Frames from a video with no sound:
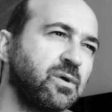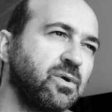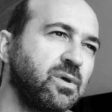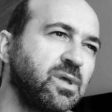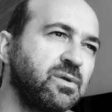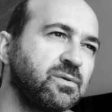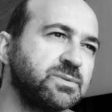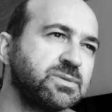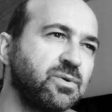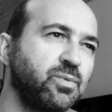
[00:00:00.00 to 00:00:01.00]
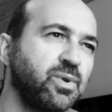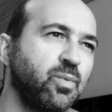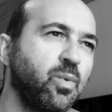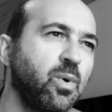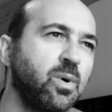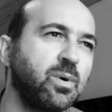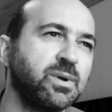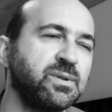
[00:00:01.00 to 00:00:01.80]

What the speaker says: coherence, the reward,